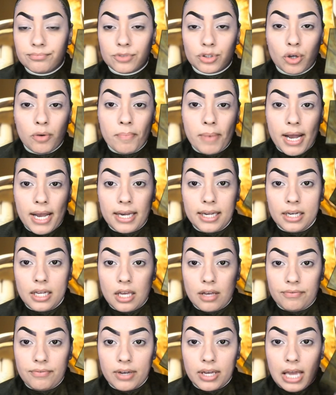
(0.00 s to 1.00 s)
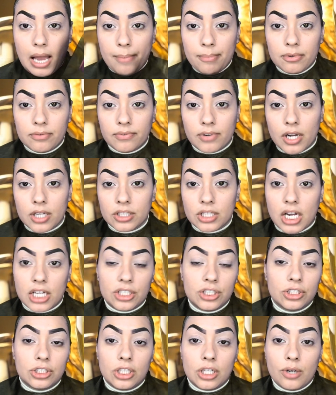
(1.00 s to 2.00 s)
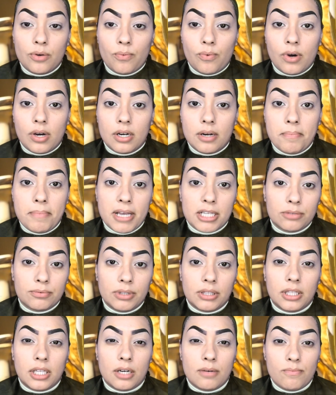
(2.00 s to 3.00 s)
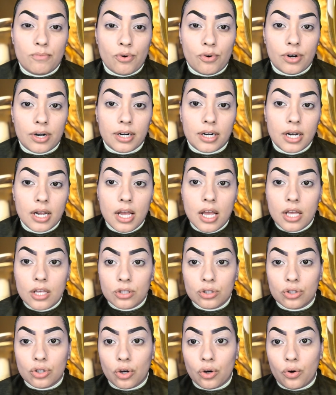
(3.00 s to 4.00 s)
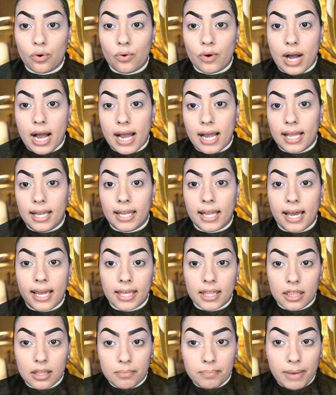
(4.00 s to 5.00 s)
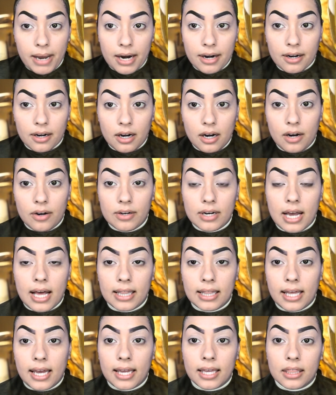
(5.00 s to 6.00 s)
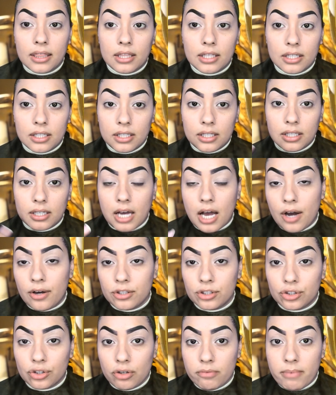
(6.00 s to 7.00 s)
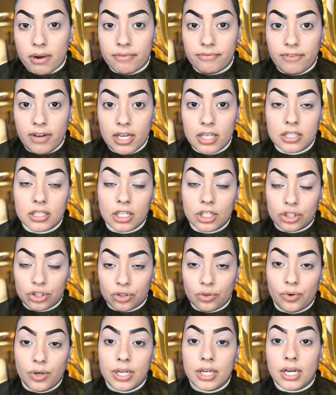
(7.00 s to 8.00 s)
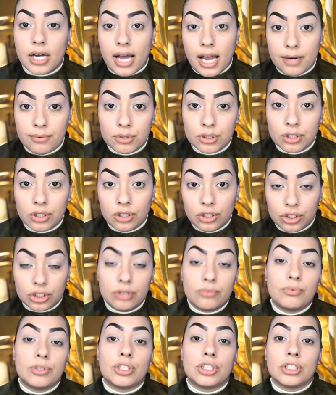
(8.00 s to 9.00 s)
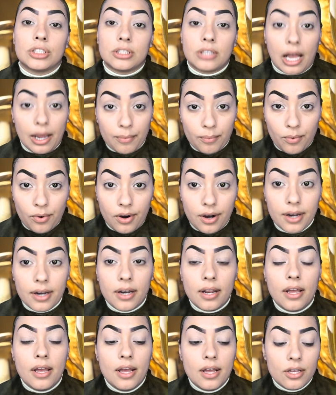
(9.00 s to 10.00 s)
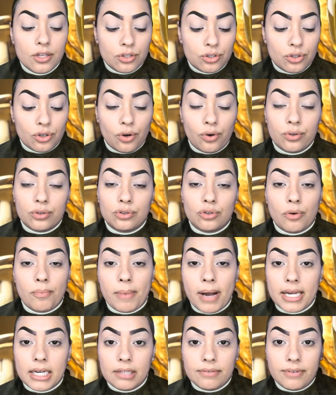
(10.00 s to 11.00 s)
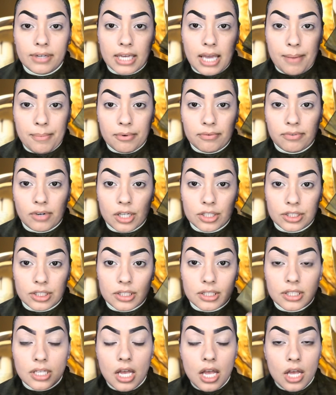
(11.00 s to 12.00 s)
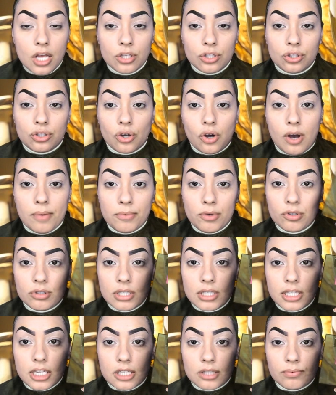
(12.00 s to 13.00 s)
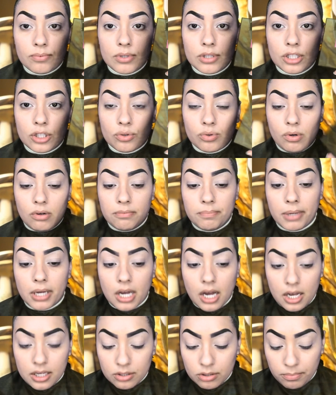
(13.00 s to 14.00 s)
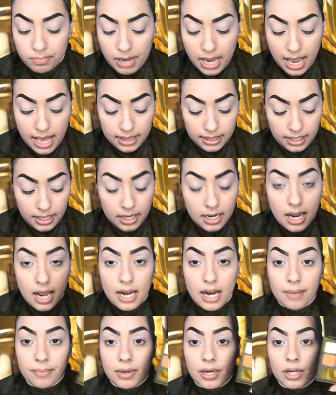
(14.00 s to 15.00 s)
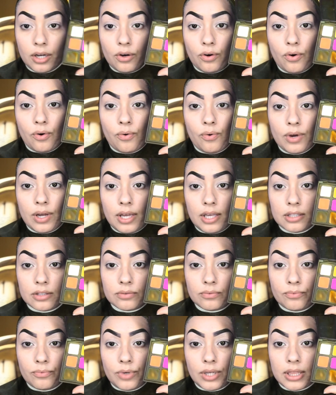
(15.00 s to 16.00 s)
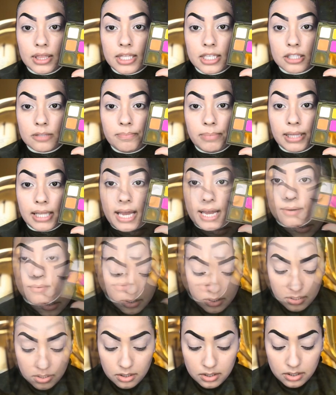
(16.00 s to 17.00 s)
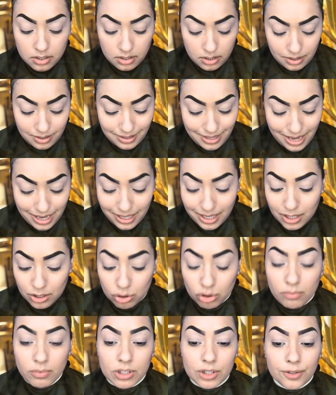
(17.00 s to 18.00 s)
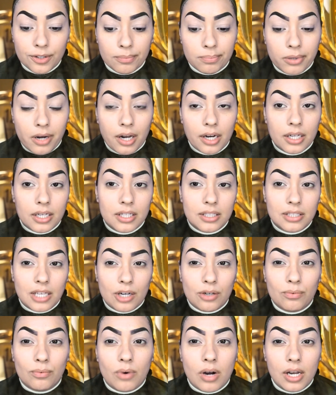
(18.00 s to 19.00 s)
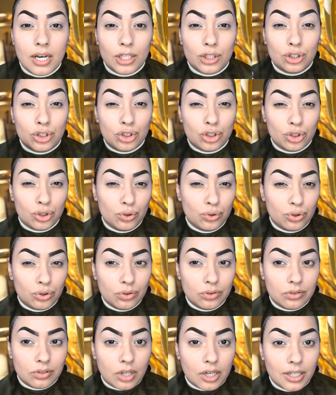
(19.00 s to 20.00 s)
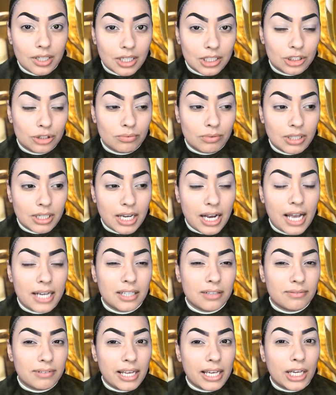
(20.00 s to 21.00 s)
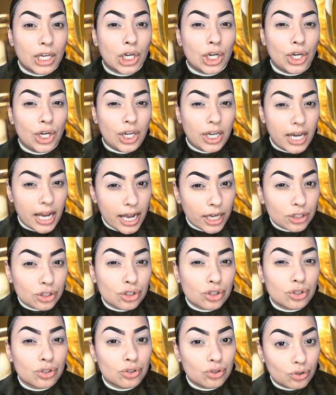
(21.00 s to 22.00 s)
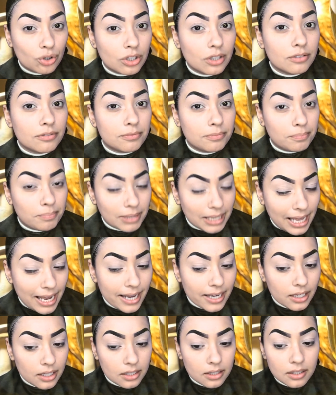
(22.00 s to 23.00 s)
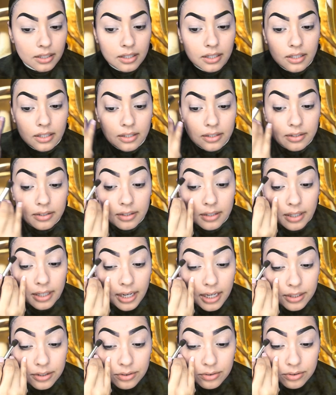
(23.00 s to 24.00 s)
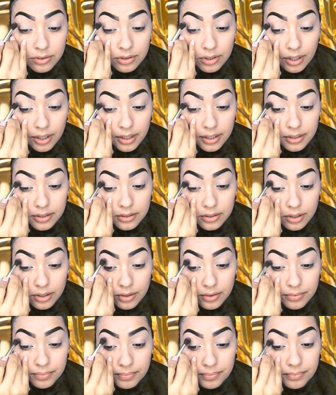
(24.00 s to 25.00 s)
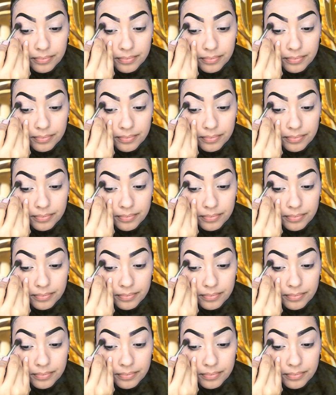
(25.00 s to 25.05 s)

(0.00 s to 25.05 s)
Don't mind if it camouflage. I just didn't want to mess with it more. So I like the background. I like the how it's showing my face. It's showing high resolution, which is I want. So don't mind if it camouflages. So I'm using this one, the 12 Picasso palette, and I'm gonna go with this black one. Not get too much of the product because I don't want it too dark. I just want it kind of like a natural sort of black, not too dark. So